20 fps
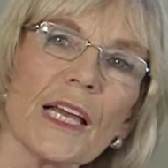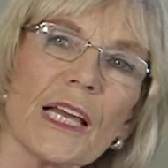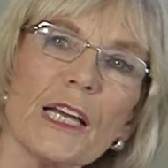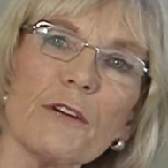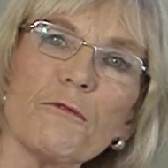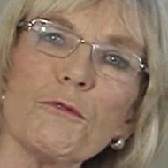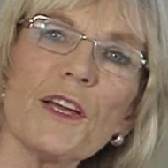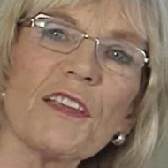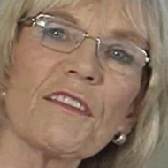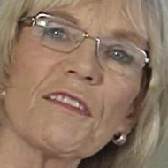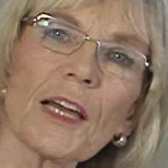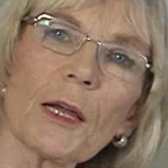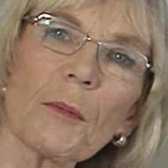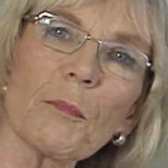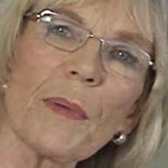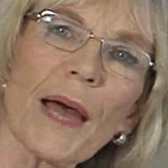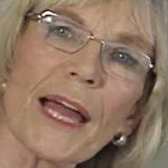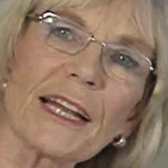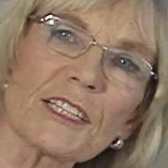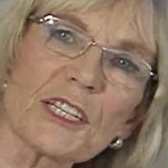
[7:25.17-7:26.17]
If we think
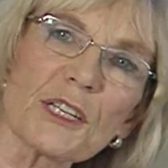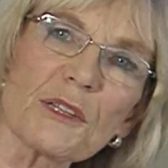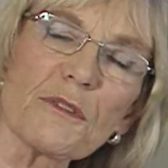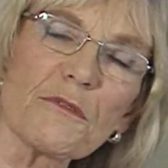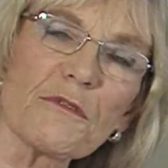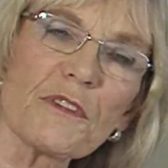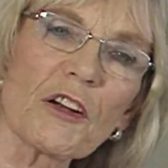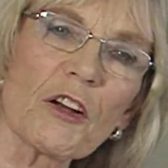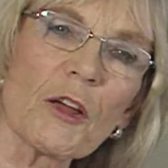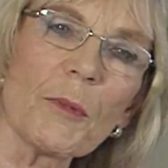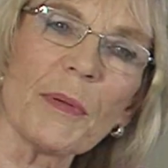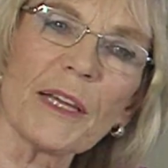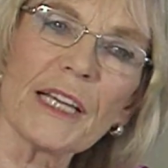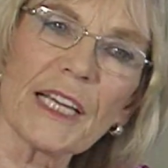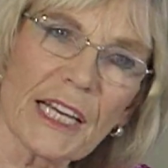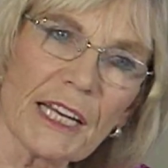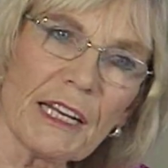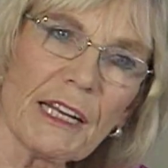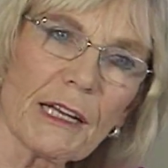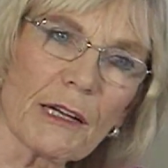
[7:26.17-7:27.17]
back to the very
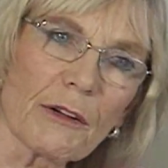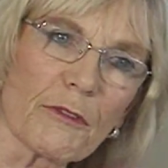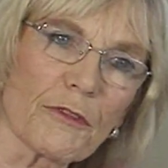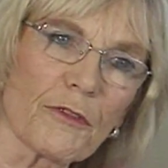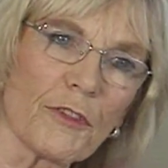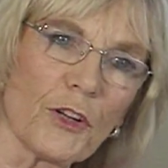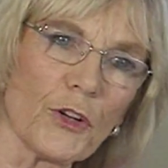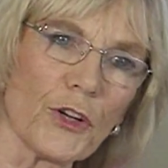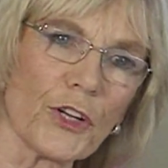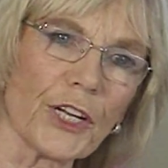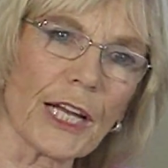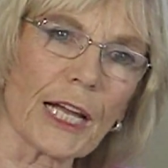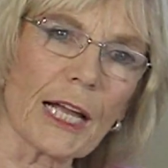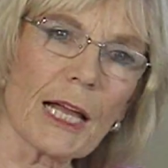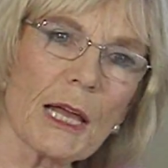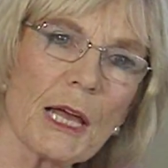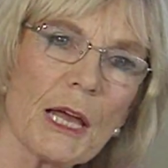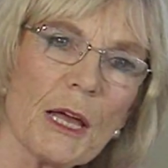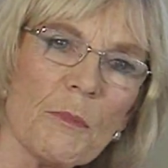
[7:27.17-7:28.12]
beginning of learning,